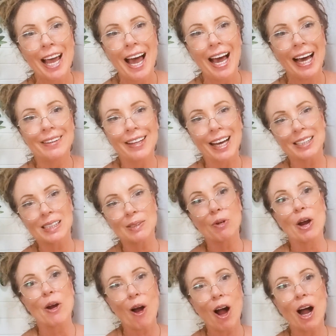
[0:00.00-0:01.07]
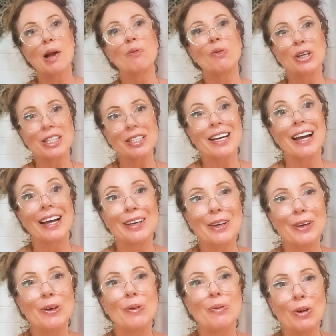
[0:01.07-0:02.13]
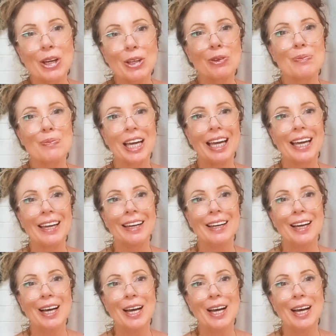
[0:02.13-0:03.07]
And that's where I want to take you with me.